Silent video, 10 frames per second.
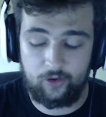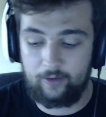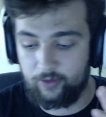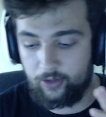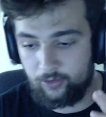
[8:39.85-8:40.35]

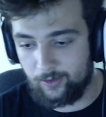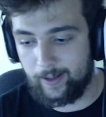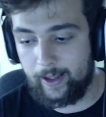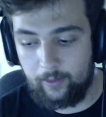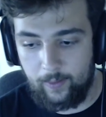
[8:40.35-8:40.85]
If there's
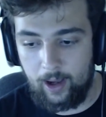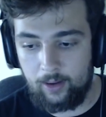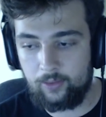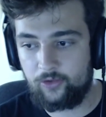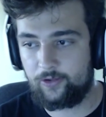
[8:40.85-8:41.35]
later
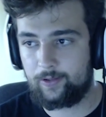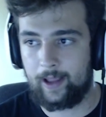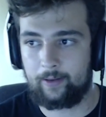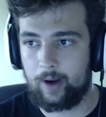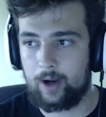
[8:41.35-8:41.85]
rounds,
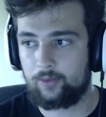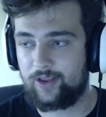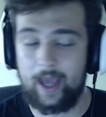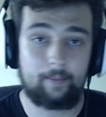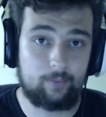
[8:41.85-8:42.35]
like round
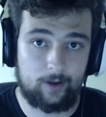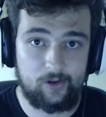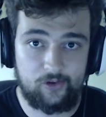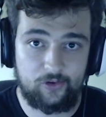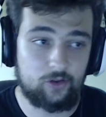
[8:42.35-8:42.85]
10
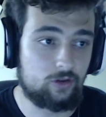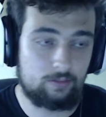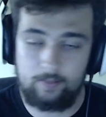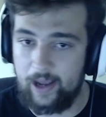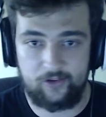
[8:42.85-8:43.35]
plus,
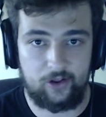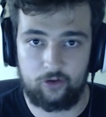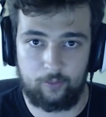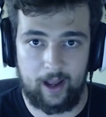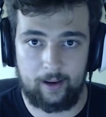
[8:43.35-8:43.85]
insta kills are
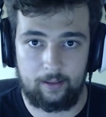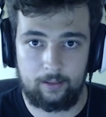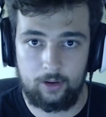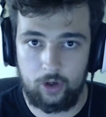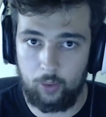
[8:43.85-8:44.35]
bad.
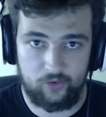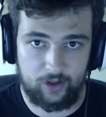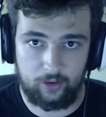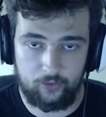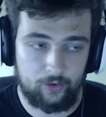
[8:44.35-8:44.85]
No insta
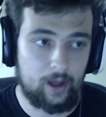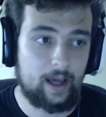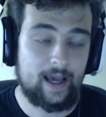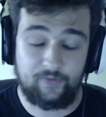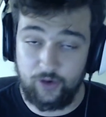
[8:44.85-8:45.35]
kills.
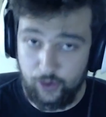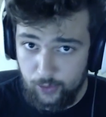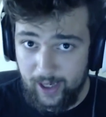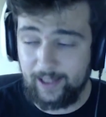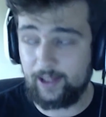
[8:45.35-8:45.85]
If you do
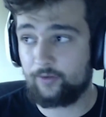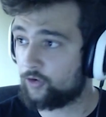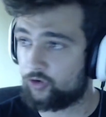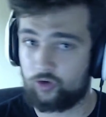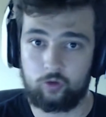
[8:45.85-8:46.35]
get it,
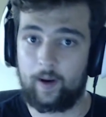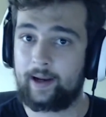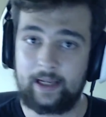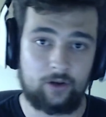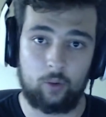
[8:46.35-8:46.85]
just train
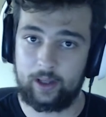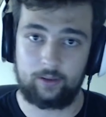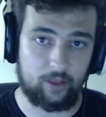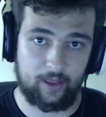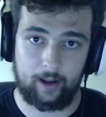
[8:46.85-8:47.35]
and don't kill a
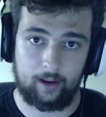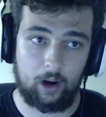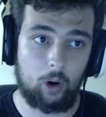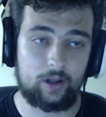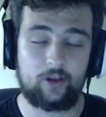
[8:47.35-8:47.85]
thing.
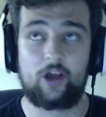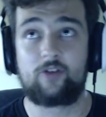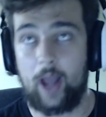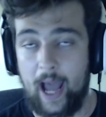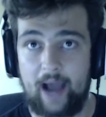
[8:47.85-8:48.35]
Or if you
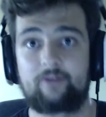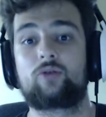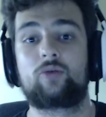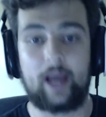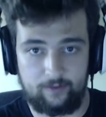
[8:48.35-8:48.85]
have to,
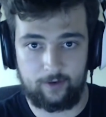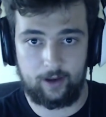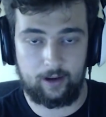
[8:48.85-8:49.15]
knife it.